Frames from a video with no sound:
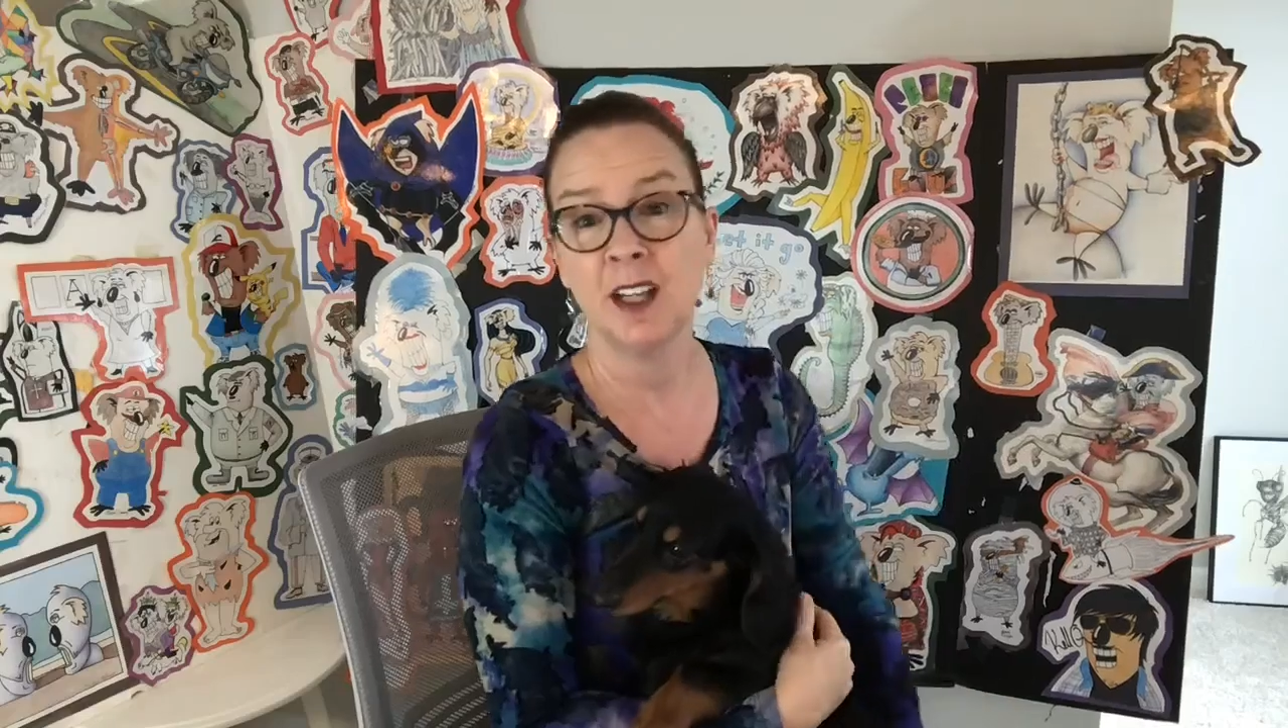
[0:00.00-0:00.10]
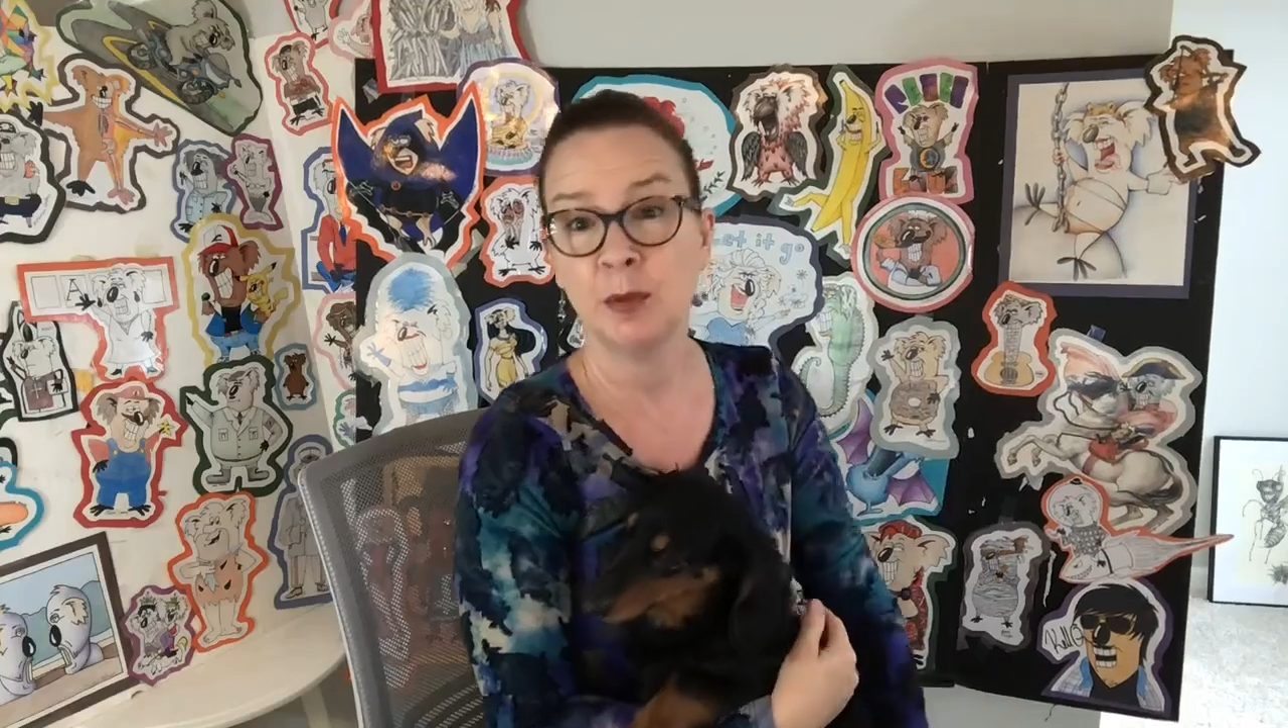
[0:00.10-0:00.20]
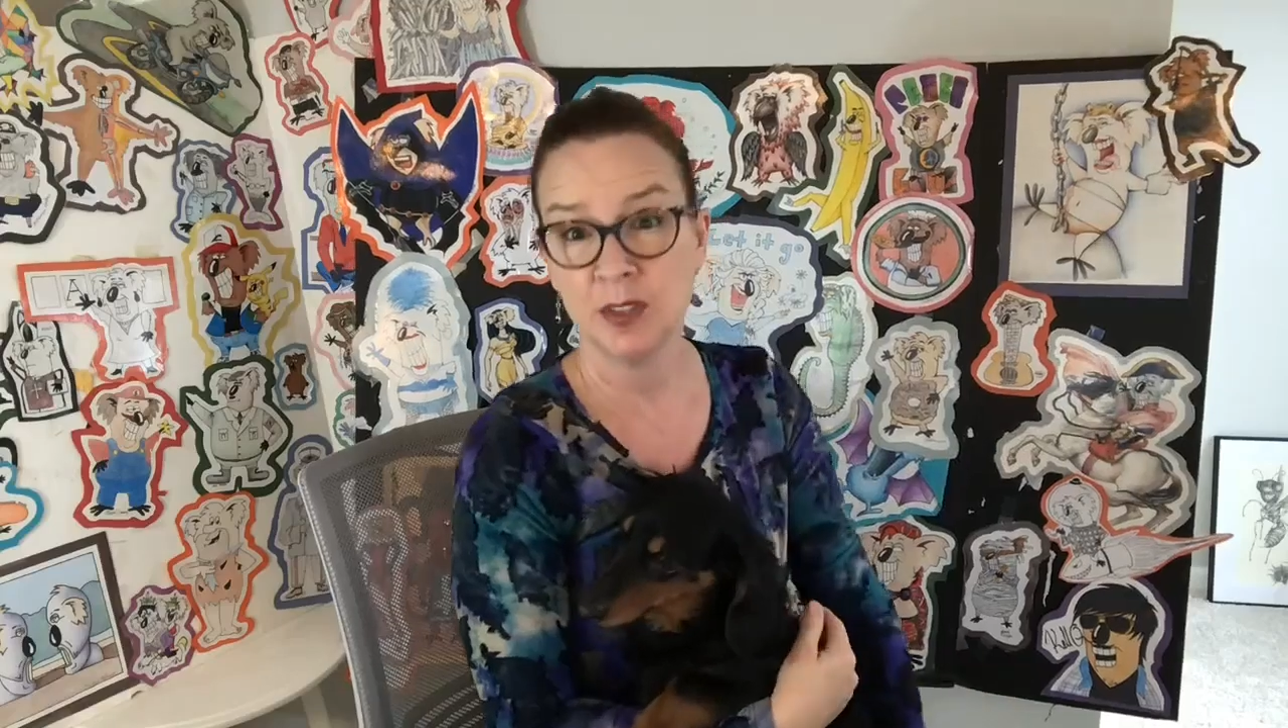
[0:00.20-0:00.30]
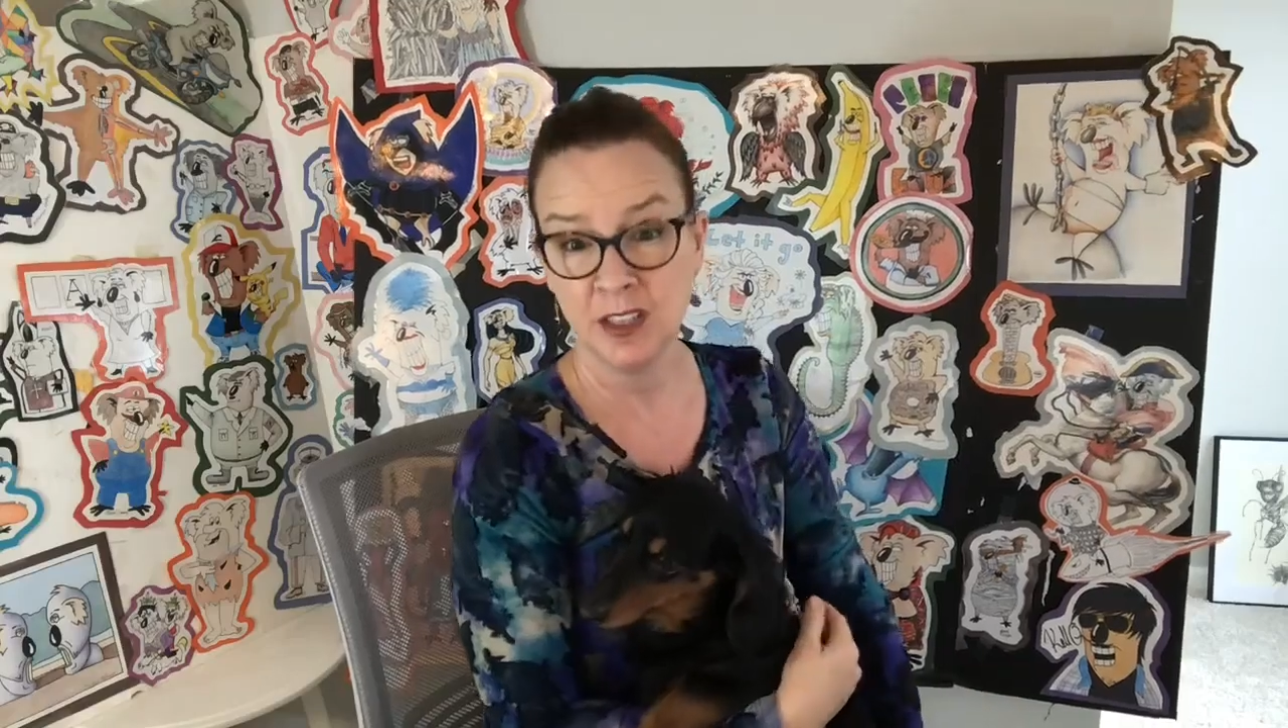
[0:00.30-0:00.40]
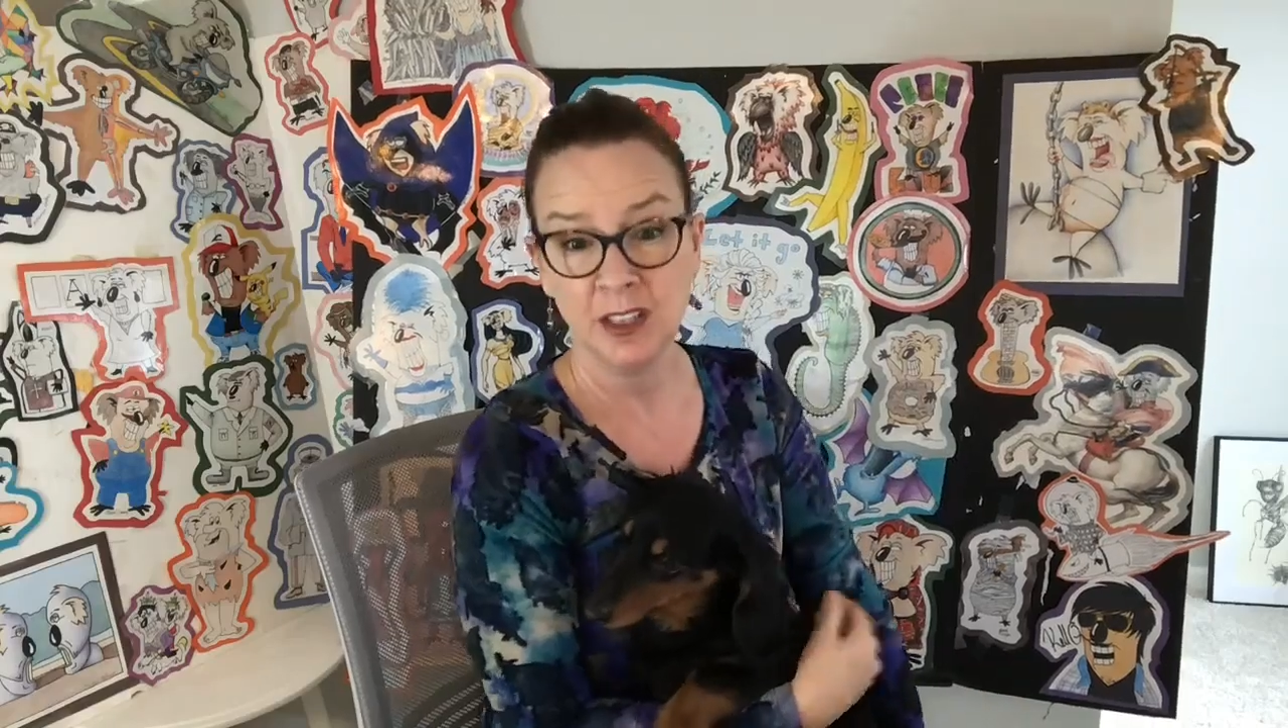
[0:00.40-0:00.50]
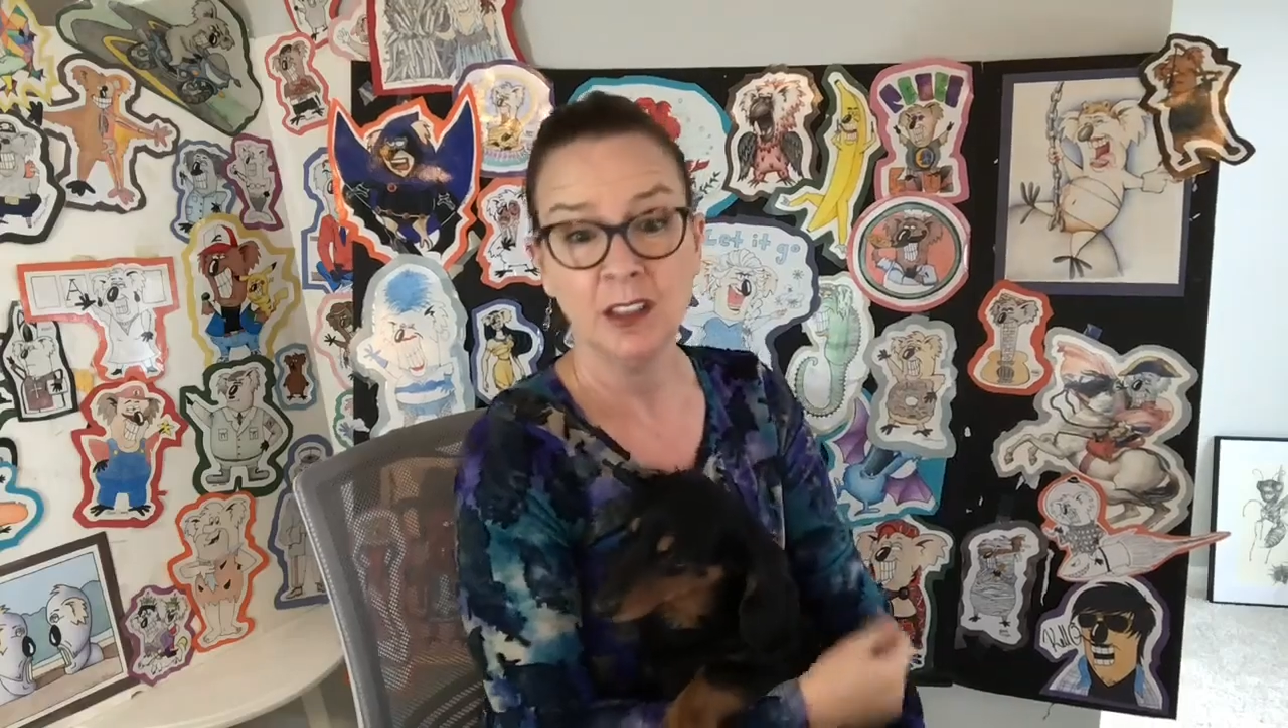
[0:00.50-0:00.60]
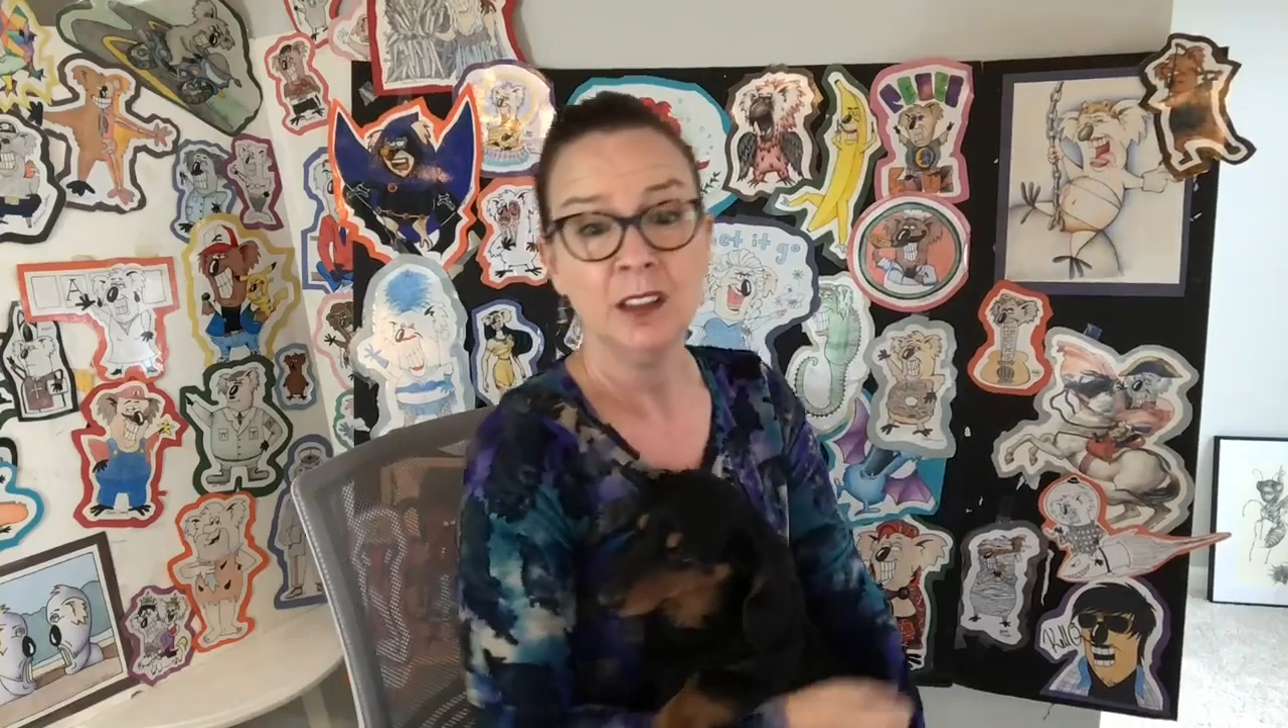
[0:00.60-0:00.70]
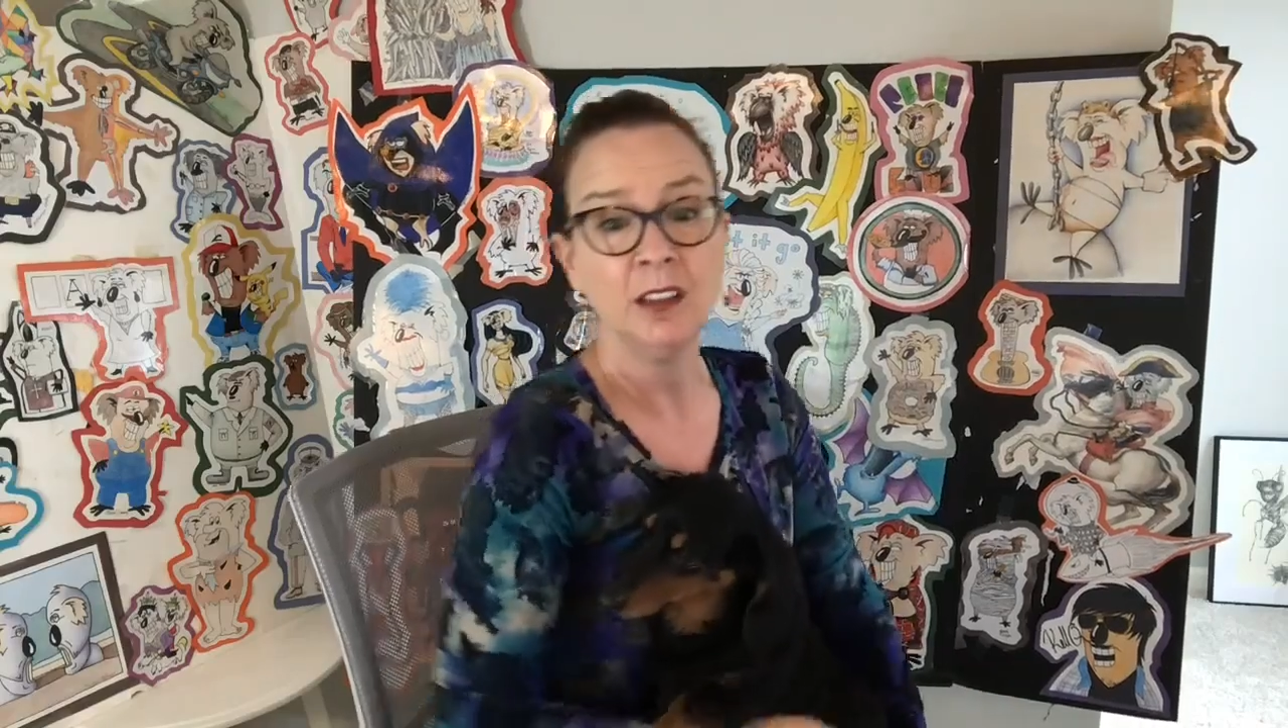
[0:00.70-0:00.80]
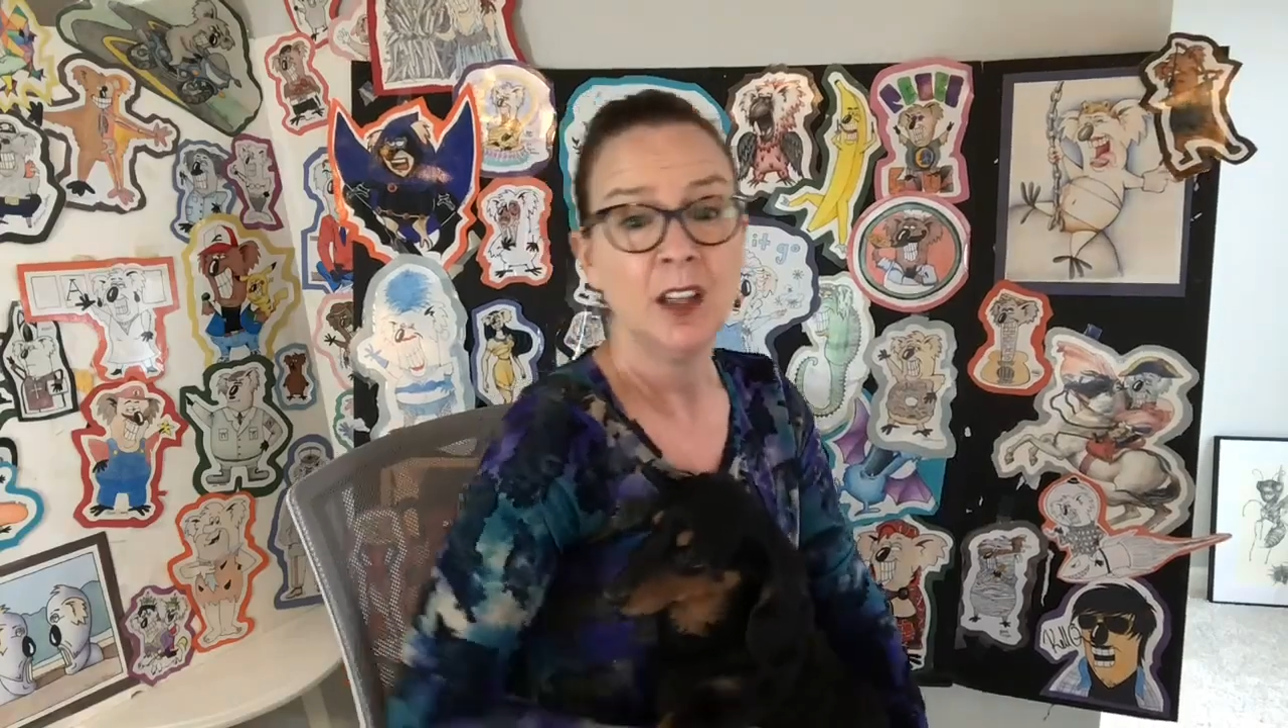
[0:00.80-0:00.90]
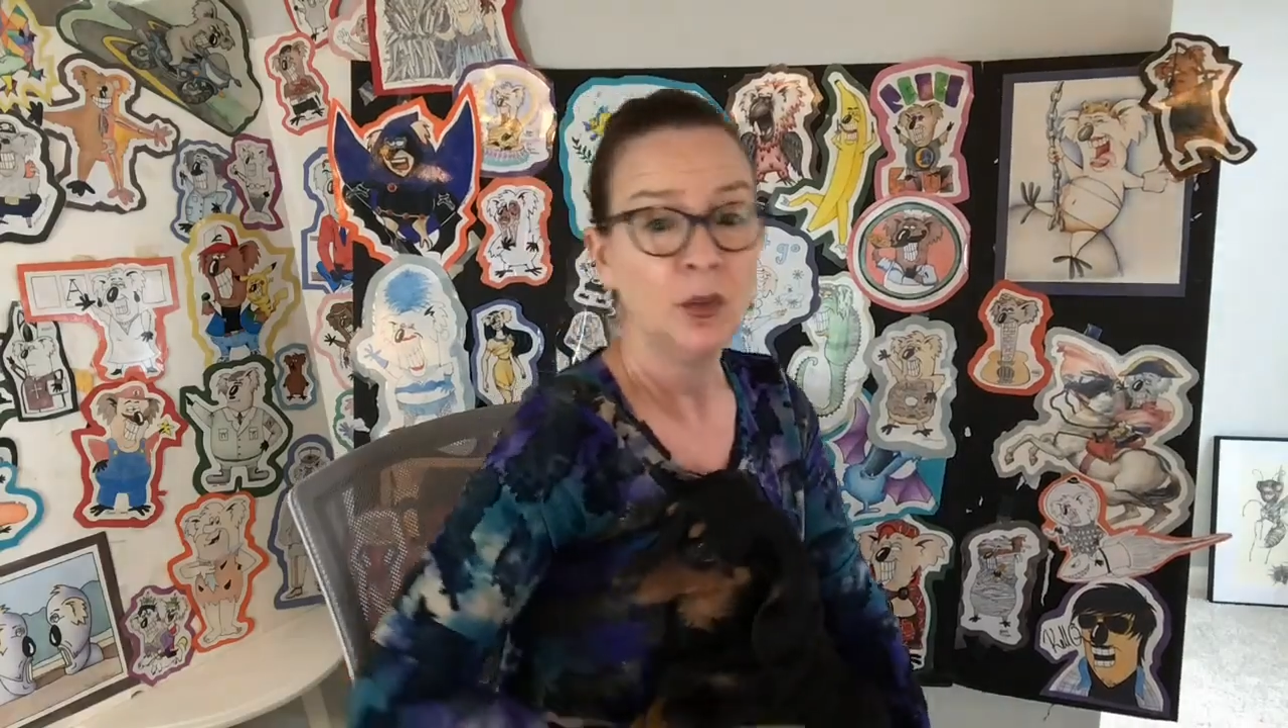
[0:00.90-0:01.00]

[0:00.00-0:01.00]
Everdeen.